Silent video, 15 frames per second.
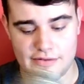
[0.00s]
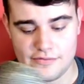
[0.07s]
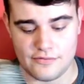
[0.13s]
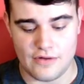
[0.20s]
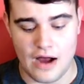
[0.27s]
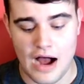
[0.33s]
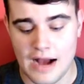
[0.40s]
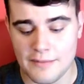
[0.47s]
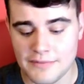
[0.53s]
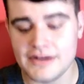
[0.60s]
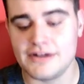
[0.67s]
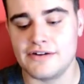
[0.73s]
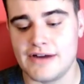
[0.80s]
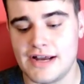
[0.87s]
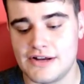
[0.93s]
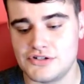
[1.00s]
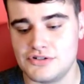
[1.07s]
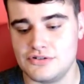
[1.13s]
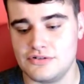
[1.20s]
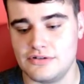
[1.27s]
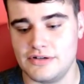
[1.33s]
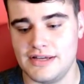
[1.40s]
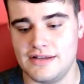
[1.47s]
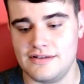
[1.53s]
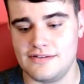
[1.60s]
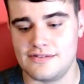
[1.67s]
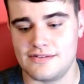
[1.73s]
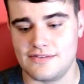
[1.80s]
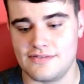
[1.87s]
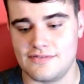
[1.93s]
Omnidirectional
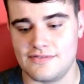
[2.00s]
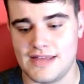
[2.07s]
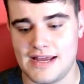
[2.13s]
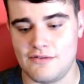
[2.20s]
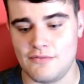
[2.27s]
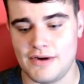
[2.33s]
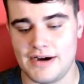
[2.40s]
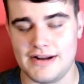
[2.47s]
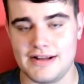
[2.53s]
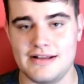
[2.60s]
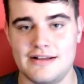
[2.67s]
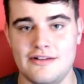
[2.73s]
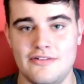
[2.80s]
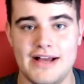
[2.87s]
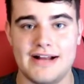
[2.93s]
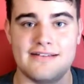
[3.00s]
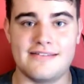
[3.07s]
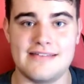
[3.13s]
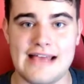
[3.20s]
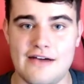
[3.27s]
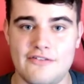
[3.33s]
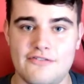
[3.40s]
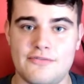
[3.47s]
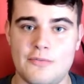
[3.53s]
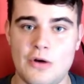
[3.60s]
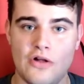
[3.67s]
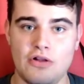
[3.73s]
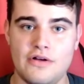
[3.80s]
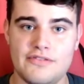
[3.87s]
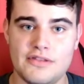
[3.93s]
is that where it collects sound from
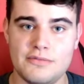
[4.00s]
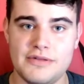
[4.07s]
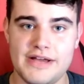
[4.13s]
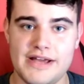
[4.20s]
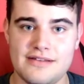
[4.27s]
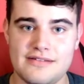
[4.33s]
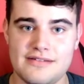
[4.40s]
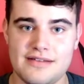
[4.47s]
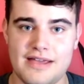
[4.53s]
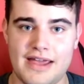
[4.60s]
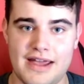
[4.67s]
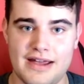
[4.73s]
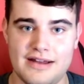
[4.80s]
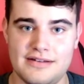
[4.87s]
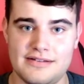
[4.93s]
all over the place and